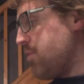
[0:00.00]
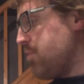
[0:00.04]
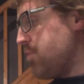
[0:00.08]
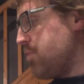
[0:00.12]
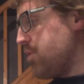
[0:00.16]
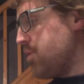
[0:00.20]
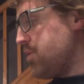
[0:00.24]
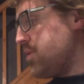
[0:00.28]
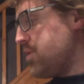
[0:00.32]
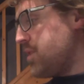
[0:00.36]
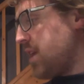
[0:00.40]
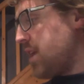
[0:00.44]

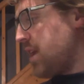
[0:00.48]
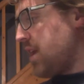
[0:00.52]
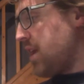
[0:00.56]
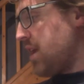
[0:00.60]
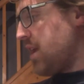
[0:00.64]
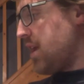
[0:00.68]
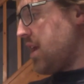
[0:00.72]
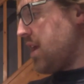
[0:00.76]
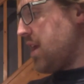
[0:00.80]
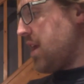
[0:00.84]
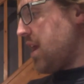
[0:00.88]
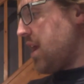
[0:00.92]
bruising,
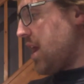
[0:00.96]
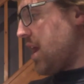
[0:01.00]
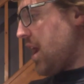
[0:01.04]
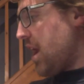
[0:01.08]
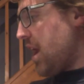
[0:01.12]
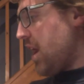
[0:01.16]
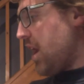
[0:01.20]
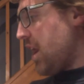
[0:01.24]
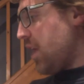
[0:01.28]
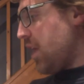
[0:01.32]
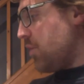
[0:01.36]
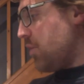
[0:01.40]

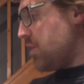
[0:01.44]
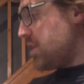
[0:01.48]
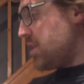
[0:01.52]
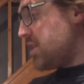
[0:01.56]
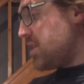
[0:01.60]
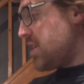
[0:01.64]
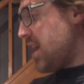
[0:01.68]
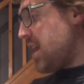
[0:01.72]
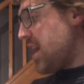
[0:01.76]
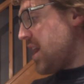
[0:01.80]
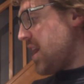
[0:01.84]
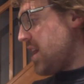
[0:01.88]
and I was
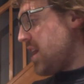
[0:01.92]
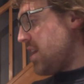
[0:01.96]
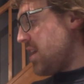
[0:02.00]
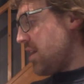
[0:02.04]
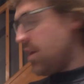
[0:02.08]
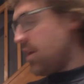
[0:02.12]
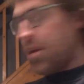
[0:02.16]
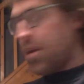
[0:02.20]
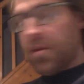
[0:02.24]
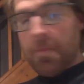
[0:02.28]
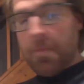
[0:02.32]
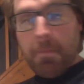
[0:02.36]

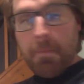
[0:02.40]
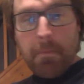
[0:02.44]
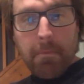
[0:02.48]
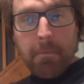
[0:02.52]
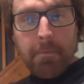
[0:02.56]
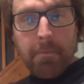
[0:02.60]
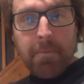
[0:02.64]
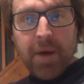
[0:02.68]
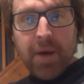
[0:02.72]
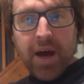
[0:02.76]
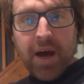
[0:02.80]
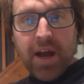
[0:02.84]
taken
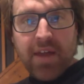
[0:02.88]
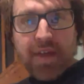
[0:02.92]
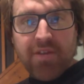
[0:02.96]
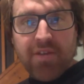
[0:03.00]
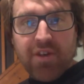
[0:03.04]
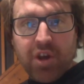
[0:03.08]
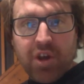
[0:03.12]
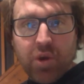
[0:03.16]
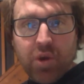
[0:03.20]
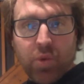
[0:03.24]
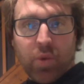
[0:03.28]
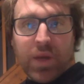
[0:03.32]
by
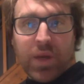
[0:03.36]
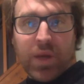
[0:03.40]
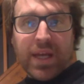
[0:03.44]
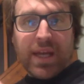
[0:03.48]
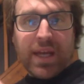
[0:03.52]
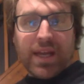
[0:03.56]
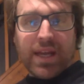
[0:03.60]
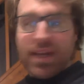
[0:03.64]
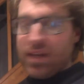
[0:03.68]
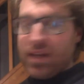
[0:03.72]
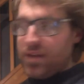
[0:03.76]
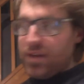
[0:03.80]
the
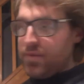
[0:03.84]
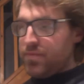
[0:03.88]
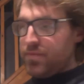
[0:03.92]
Queen.